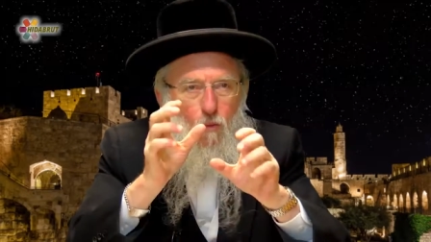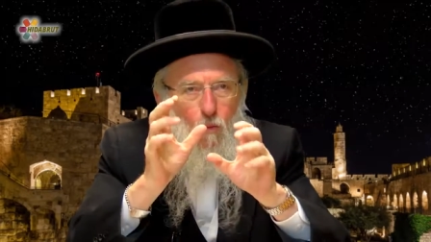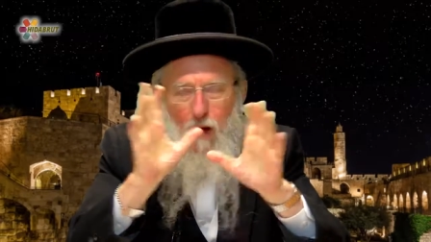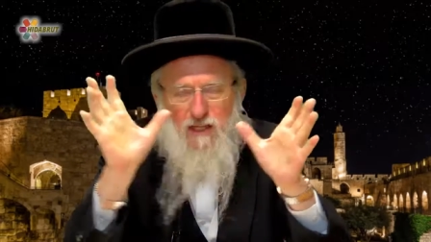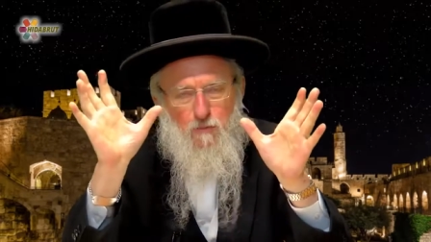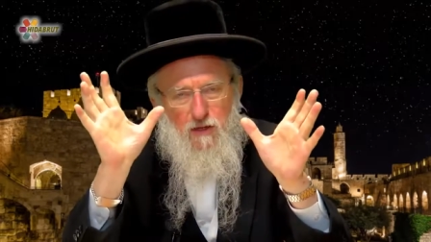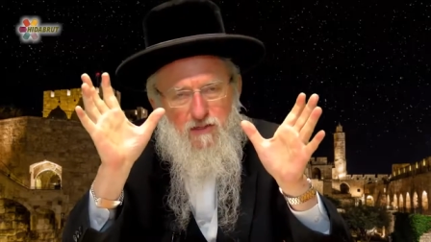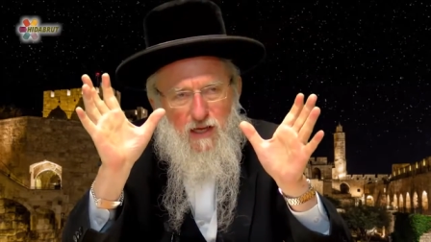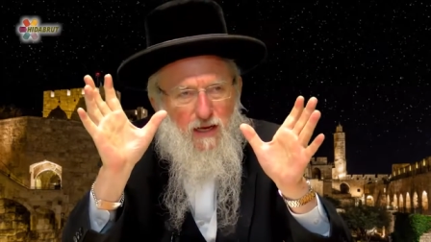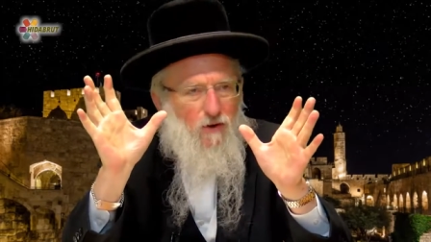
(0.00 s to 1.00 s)
Why it's being
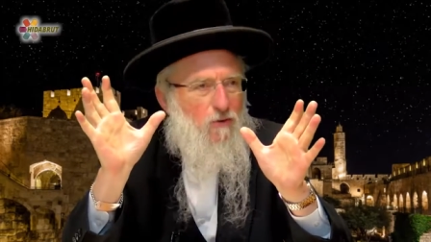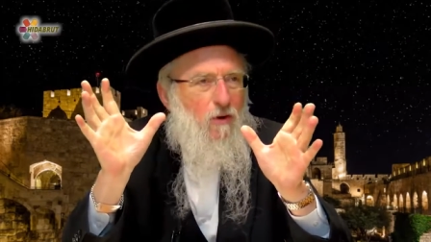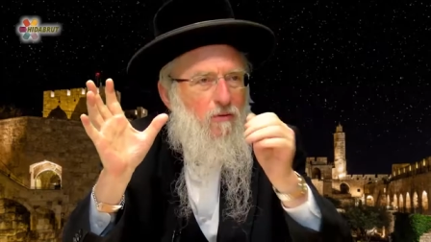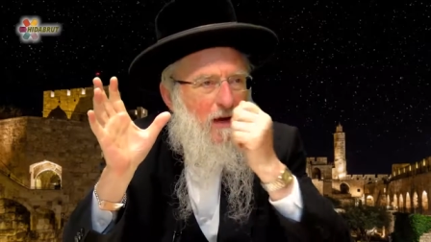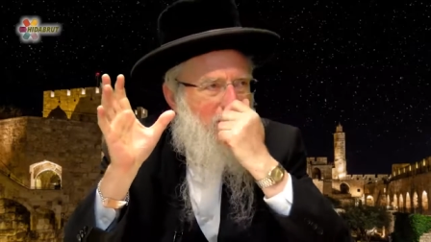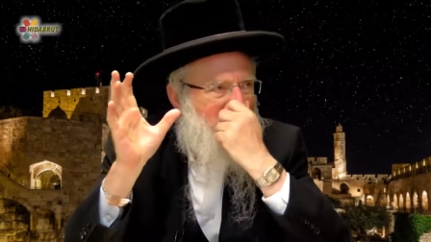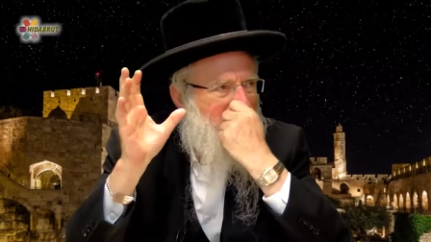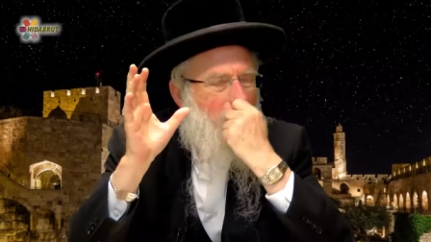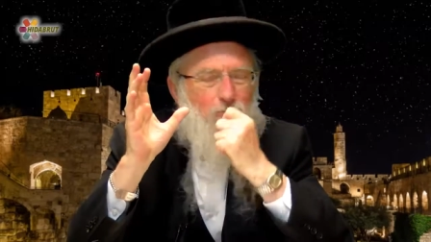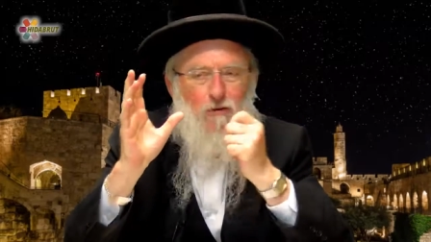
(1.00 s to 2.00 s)
said, I don't know. I've asked
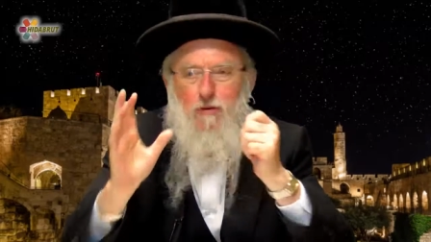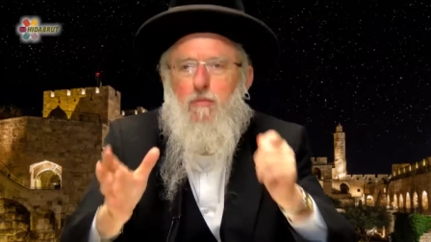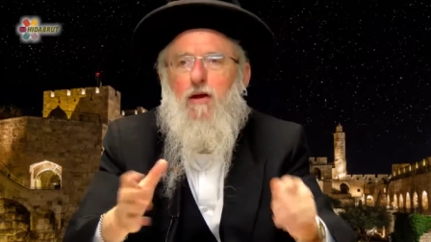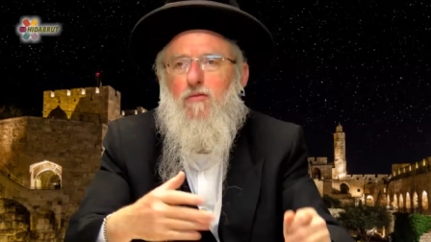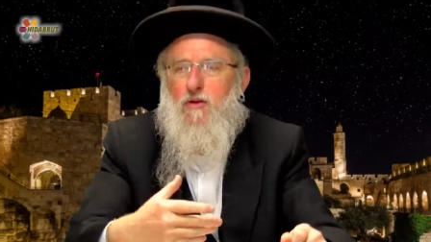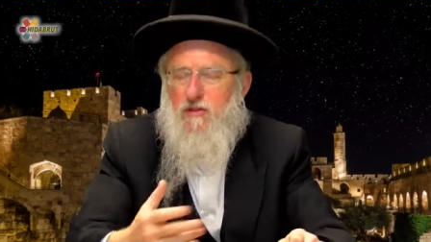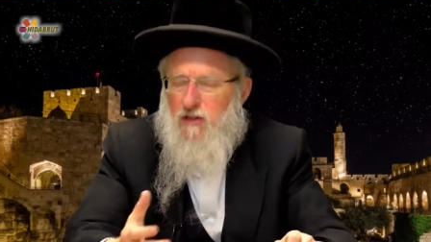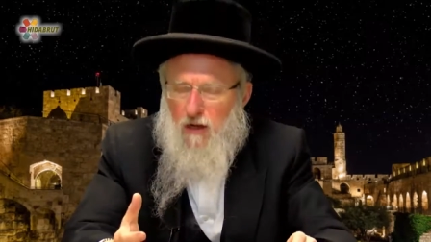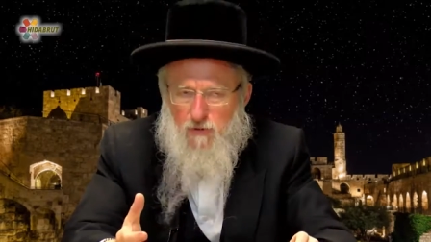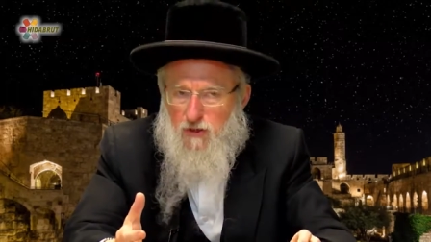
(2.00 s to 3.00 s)
a number of people. I've looked in
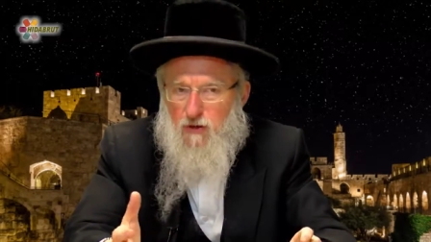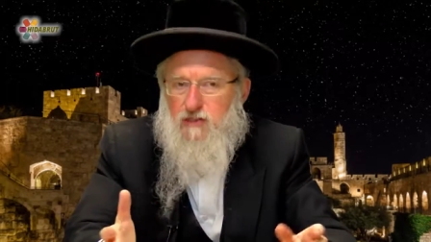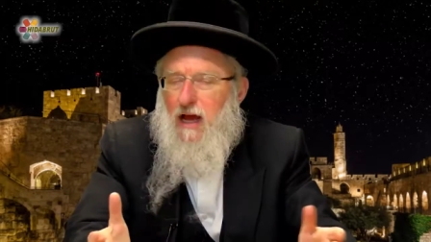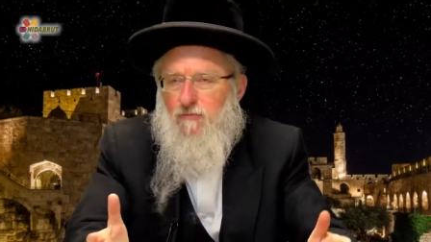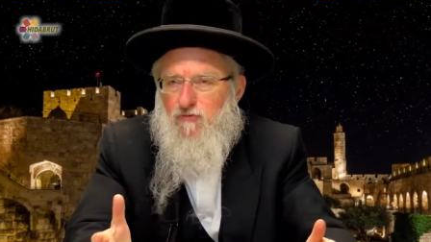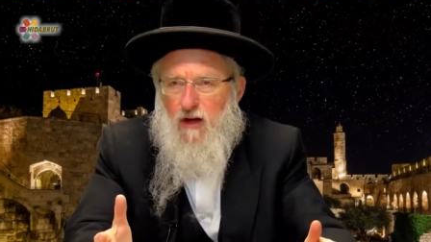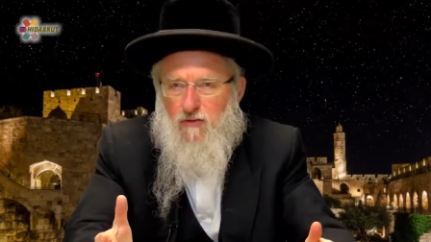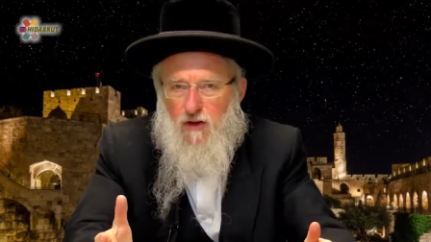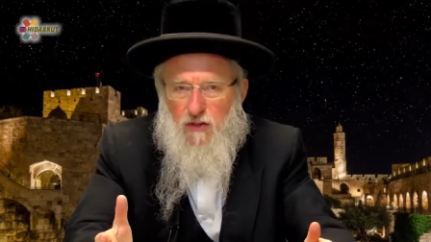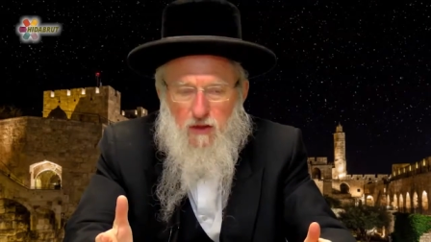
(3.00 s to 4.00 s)
commentaries. I haven't
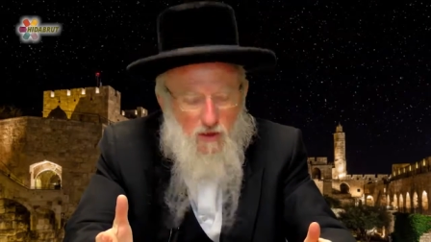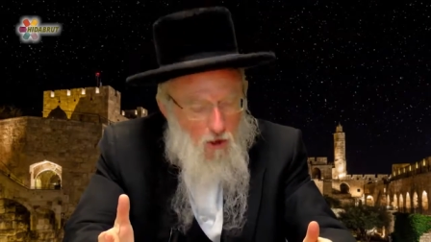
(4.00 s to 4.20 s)
found anything.